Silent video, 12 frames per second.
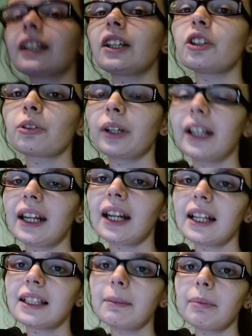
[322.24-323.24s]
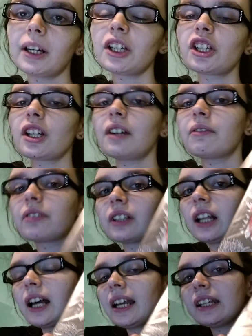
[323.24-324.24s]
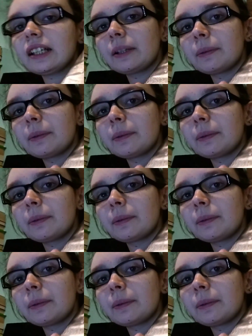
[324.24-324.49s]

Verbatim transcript: enjoyed it. It's a bunch of like